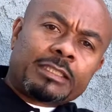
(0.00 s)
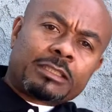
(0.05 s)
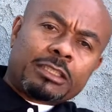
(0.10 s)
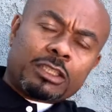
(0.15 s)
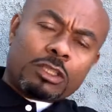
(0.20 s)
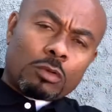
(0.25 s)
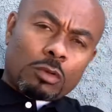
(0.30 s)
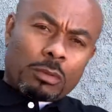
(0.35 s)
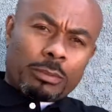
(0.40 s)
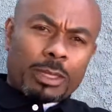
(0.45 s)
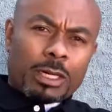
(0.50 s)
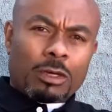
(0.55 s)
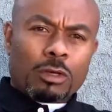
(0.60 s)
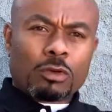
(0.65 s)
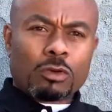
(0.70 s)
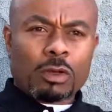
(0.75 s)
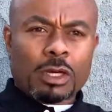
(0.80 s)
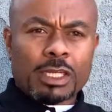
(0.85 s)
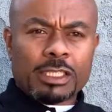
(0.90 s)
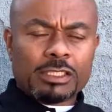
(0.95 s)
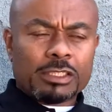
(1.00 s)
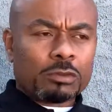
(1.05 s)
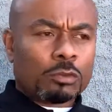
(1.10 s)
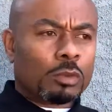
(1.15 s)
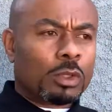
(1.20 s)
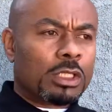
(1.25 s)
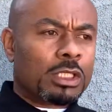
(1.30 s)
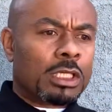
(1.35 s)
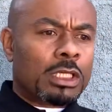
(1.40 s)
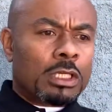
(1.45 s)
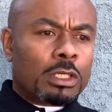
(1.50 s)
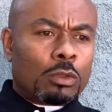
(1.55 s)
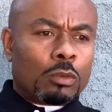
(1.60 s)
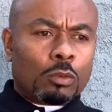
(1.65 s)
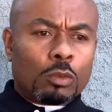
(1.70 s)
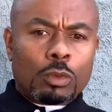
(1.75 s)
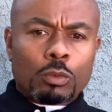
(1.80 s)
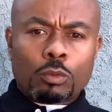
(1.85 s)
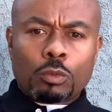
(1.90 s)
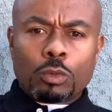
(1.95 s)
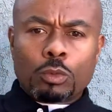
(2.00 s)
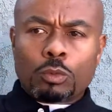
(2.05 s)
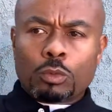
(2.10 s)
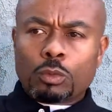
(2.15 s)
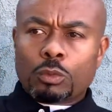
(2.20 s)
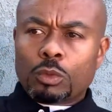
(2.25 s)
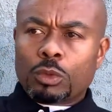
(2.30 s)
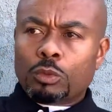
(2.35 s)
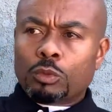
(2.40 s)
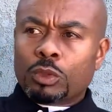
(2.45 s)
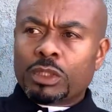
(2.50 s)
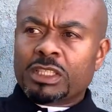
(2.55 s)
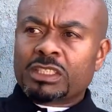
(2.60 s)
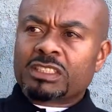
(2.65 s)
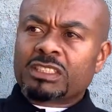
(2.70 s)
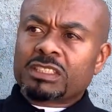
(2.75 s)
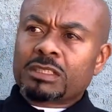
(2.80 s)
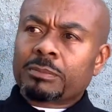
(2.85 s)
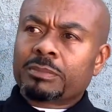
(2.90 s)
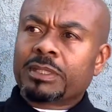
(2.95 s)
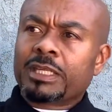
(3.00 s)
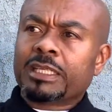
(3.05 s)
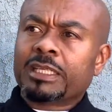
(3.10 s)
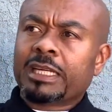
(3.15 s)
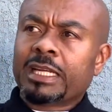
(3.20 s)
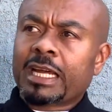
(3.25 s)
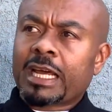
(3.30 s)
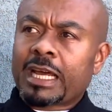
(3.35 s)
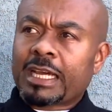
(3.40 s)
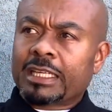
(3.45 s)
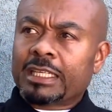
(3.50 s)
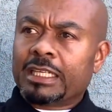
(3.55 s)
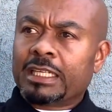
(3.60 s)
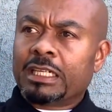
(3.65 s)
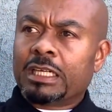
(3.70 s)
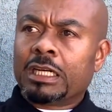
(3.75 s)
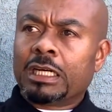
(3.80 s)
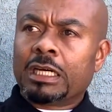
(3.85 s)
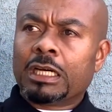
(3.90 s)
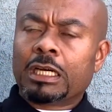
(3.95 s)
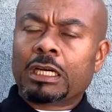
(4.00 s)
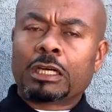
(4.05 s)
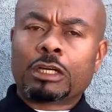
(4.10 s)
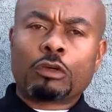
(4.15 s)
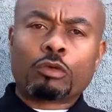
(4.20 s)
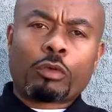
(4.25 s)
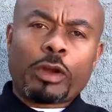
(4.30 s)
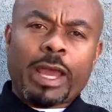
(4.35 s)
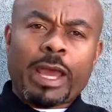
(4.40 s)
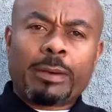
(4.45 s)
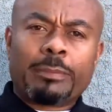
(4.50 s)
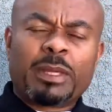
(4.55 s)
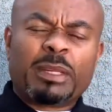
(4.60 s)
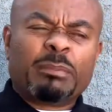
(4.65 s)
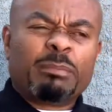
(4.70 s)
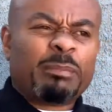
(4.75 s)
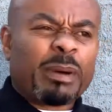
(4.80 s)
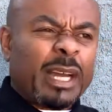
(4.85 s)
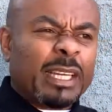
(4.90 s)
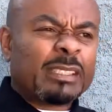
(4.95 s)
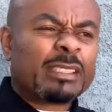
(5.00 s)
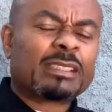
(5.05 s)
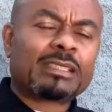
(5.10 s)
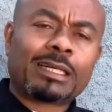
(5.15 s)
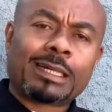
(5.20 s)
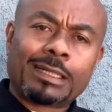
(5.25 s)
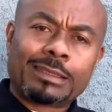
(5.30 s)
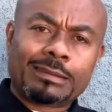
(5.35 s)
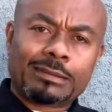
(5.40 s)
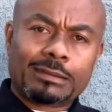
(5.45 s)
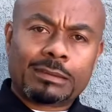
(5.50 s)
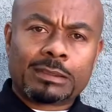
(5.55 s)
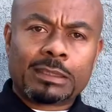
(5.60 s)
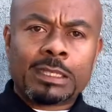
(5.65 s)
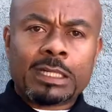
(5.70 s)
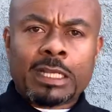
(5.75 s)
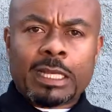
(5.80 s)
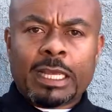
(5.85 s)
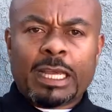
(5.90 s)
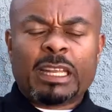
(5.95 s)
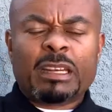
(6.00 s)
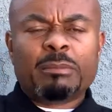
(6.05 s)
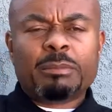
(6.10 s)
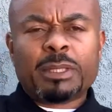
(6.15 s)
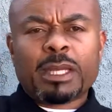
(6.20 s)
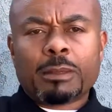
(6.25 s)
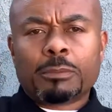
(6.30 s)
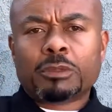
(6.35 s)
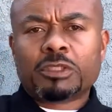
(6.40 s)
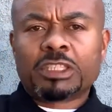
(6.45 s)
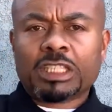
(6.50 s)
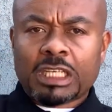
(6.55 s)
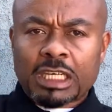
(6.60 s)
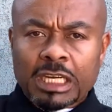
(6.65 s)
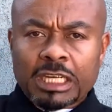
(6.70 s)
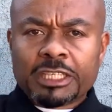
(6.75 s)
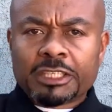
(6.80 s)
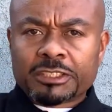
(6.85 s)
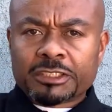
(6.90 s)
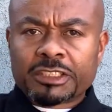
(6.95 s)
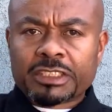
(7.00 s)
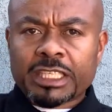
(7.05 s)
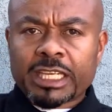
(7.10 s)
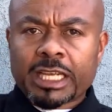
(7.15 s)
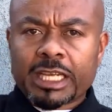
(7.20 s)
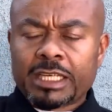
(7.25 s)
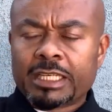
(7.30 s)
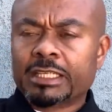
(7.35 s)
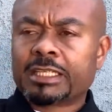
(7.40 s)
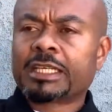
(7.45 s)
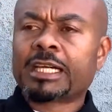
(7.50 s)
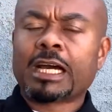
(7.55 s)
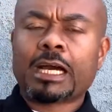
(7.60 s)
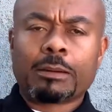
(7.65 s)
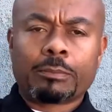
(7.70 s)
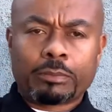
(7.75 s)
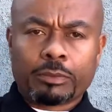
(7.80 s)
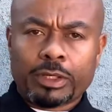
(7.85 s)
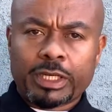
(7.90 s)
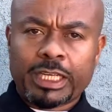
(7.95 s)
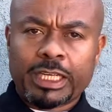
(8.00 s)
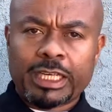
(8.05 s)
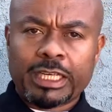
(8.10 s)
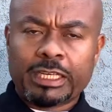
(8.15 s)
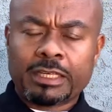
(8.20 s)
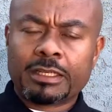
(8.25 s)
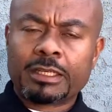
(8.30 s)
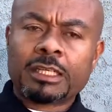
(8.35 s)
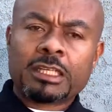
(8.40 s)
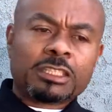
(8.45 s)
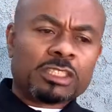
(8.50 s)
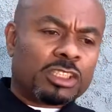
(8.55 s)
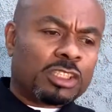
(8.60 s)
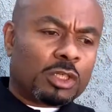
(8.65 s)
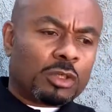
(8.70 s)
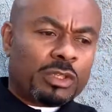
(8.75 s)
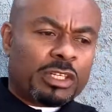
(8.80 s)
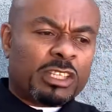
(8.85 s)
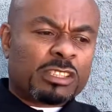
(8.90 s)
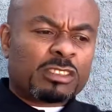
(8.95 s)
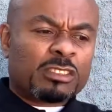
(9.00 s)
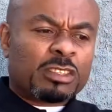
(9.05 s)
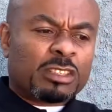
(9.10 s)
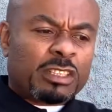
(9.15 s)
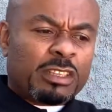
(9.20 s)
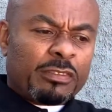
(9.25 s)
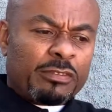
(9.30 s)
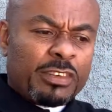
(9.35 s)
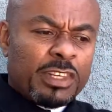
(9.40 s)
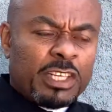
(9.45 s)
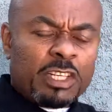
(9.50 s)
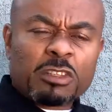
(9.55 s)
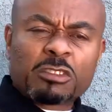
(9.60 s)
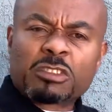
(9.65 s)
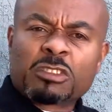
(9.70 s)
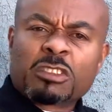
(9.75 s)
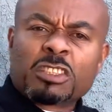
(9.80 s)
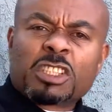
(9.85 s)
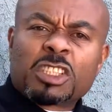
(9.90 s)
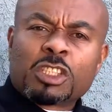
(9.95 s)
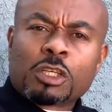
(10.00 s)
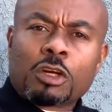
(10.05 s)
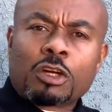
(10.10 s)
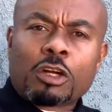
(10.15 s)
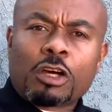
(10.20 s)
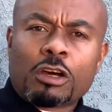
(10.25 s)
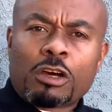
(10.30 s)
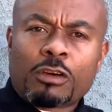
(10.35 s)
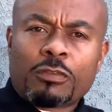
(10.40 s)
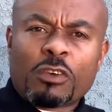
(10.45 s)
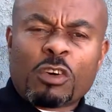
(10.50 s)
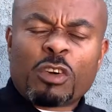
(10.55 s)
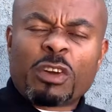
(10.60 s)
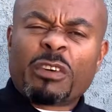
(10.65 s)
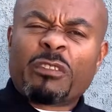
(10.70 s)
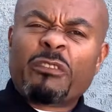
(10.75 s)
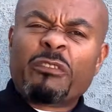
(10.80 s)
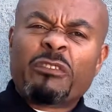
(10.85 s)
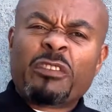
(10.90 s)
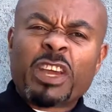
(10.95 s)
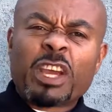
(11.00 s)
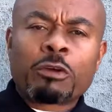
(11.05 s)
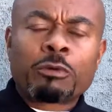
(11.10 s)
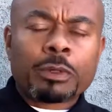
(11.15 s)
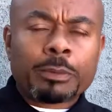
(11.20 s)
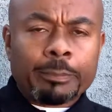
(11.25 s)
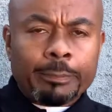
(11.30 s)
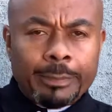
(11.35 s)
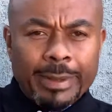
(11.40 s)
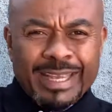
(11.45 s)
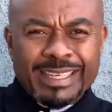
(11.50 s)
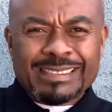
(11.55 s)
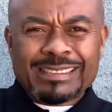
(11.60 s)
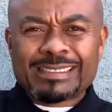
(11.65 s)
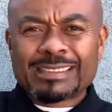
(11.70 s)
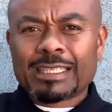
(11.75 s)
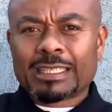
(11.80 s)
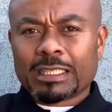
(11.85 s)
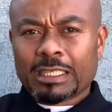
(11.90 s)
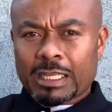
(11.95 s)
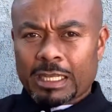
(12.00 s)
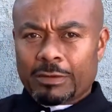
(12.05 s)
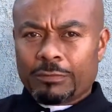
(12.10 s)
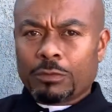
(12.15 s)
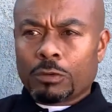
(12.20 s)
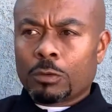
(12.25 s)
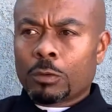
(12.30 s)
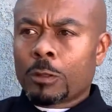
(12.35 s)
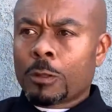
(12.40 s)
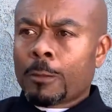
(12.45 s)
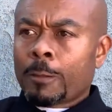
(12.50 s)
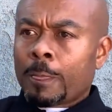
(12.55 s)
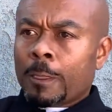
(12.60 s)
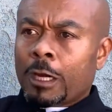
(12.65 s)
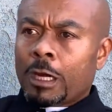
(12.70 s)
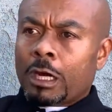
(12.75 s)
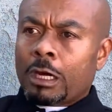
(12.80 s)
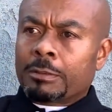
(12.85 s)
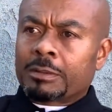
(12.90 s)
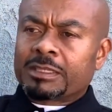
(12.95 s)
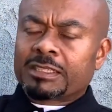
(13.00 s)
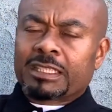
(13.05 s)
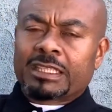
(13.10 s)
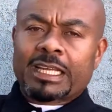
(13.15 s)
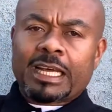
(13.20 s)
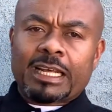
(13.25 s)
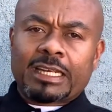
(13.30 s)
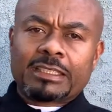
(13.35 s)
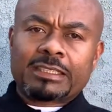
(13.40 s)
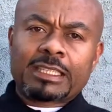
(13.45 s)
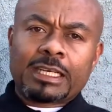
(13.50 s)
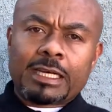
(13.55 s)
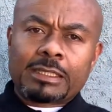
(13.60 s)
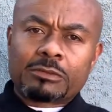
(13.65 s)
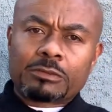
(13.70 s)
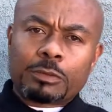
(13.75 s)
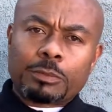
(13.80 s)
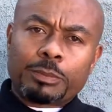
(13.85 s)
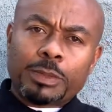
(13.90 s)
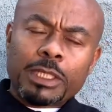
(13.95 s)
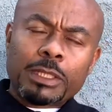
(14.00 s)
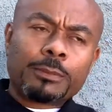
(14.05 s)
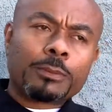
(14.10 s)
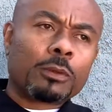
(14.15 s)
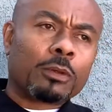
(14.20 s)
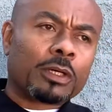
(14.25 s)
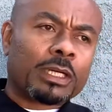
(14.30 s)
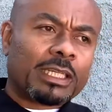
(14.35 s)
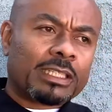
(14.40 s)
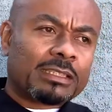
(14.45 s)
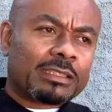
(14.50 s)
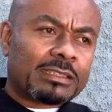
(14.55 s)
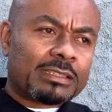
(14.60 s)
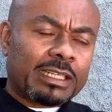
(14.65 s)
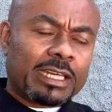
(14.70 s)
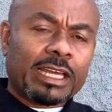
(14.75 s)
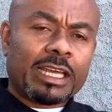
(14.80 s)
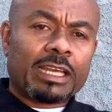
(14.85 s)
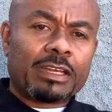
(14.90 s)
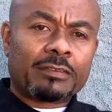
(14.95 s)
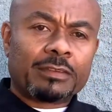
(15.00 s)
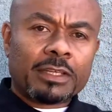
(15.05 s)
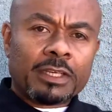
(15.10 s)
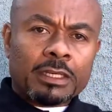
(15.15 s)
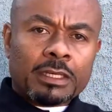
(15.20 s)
to know about Christ? What is something that I can grab in bite sizes and be able to understand and comprehend? So the video is going to start off on a very basic level, because a lot of times when people get saved,